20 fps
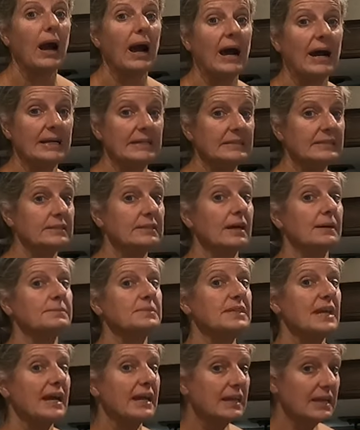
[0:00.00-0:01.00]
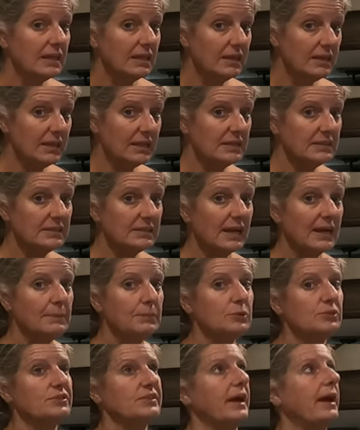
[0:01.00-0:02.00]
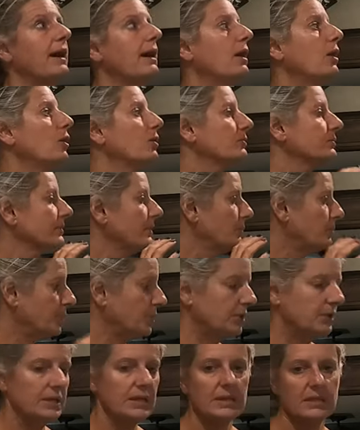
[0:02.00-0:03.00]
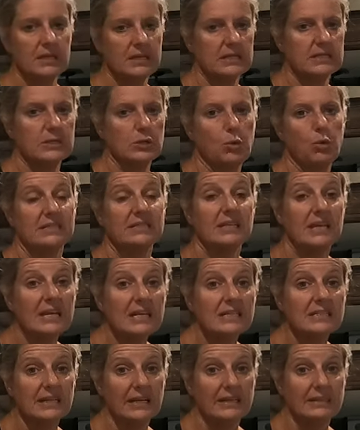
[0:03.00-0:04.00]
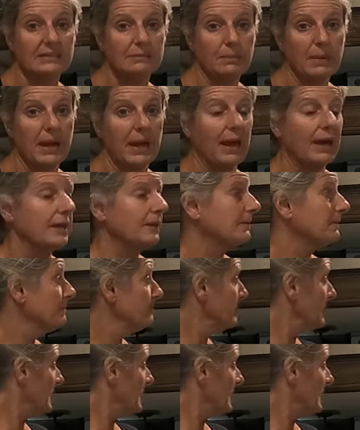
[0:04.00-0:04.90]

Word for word: I ended up taking the end tables out, putting in this, this king size bed.